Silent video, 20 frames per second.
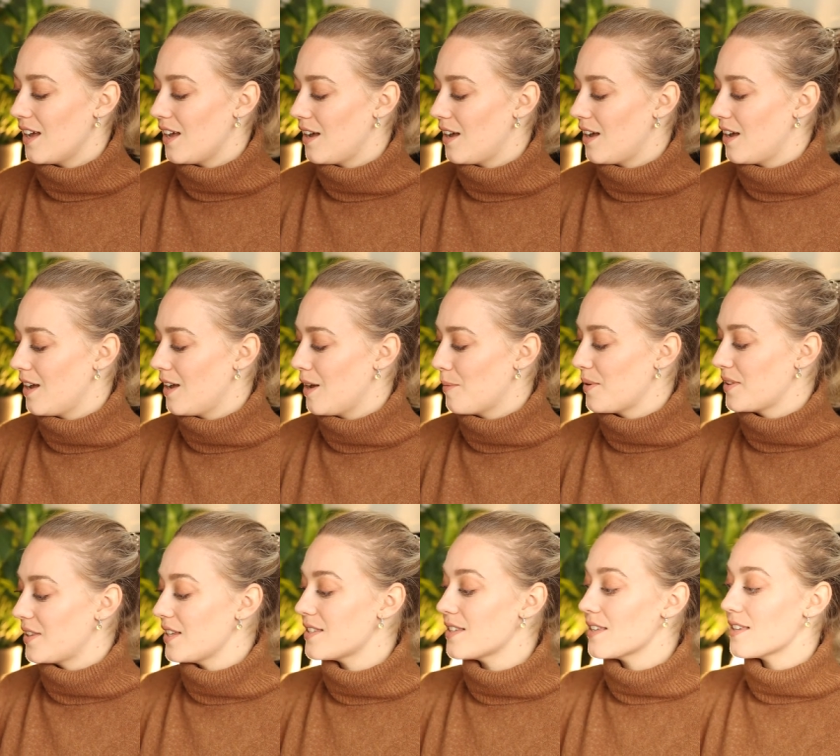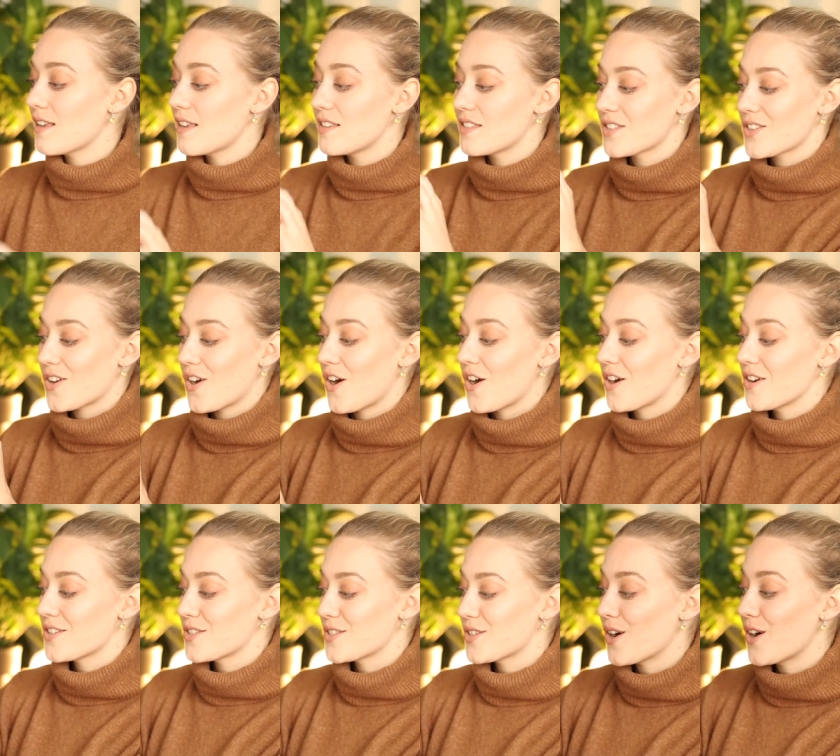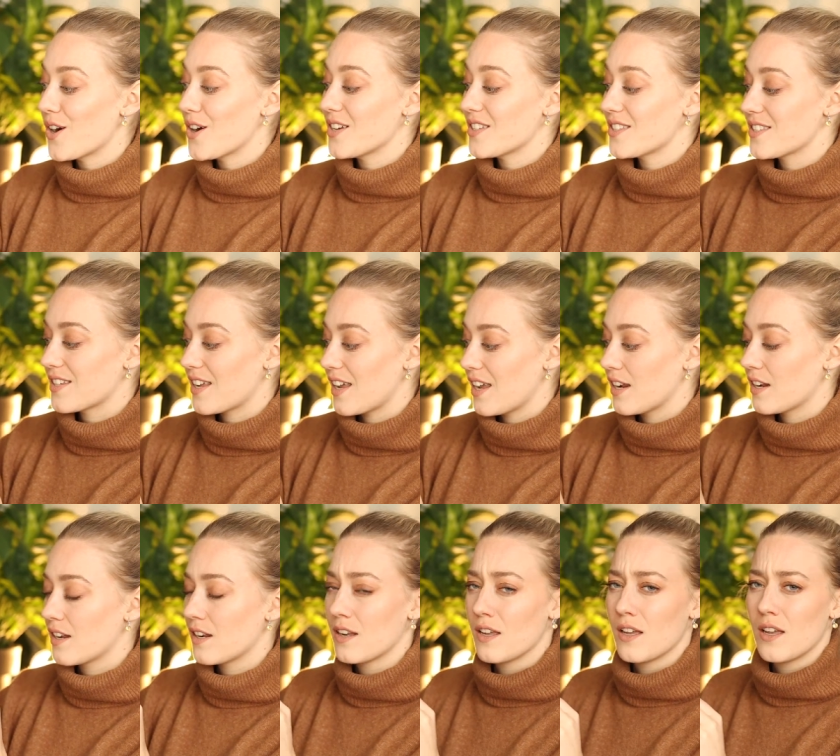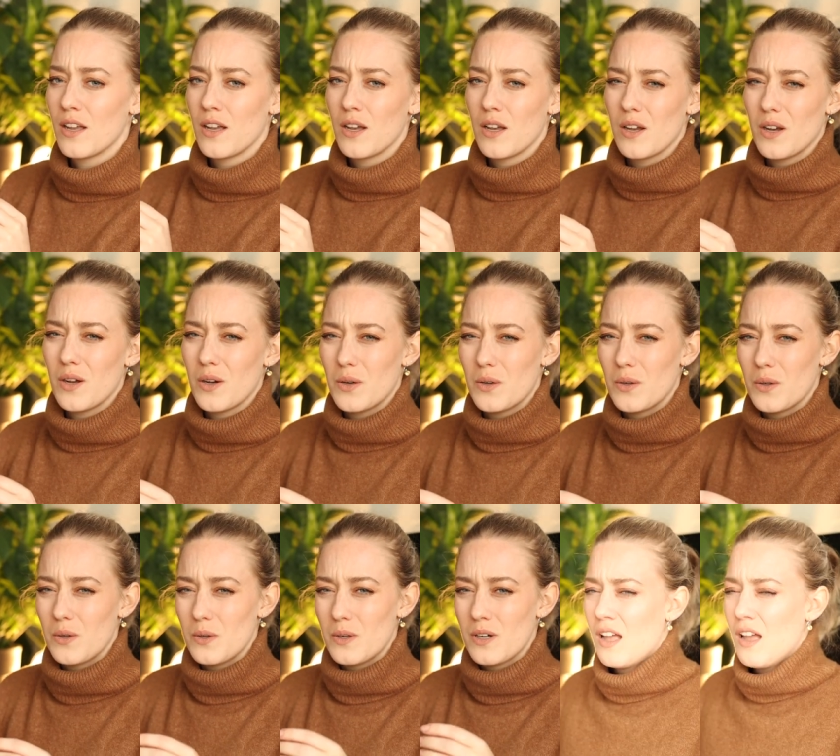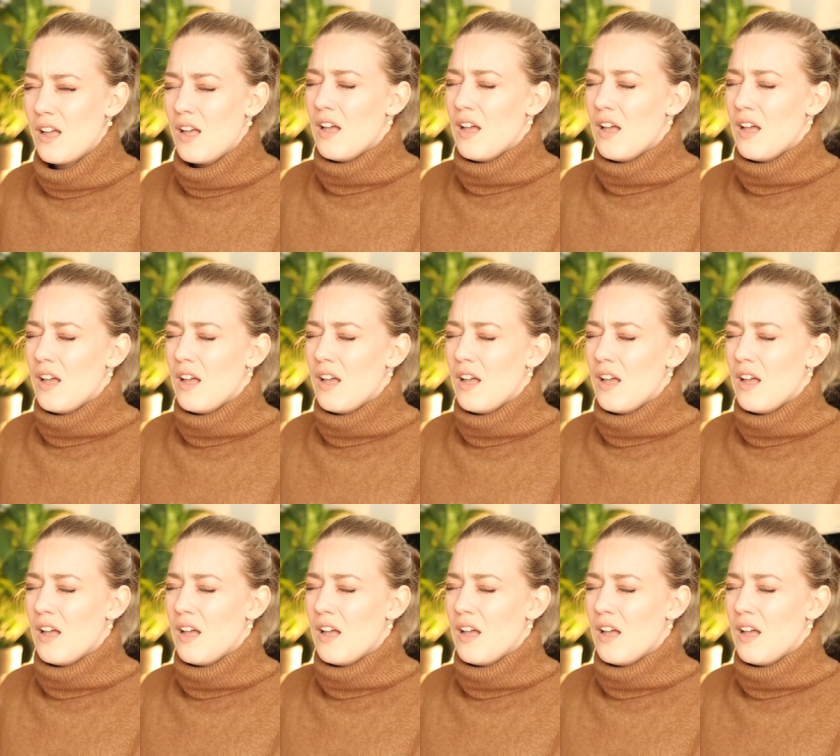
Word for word: Uh, but this is a scar star skin. Oh.